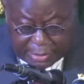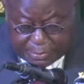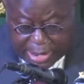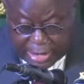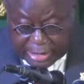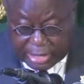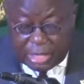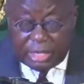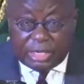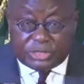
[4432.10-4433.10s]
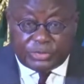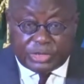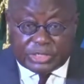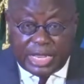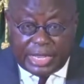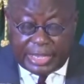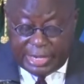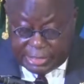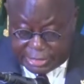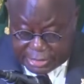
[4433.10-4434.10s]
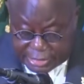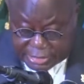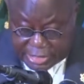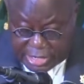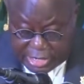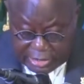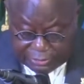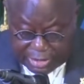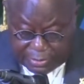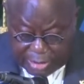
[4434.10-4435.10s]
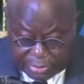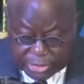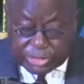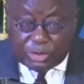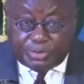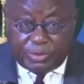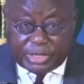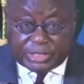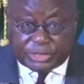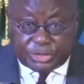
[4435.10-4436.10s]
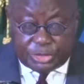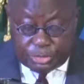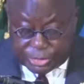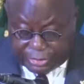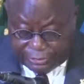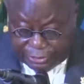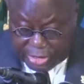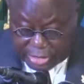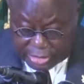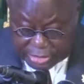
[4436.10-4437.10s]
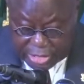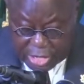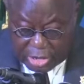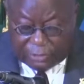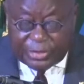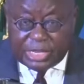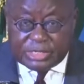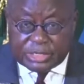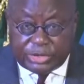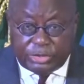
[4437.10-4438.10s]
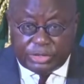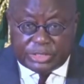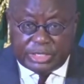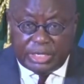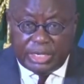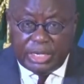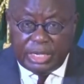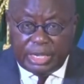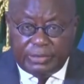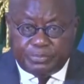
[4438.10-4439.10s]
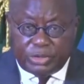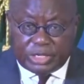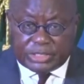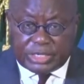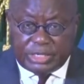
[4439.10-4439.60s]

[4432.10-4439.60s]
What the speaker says: back into the dark ages, if I may be so permitted to use the phrase, of insecurity and political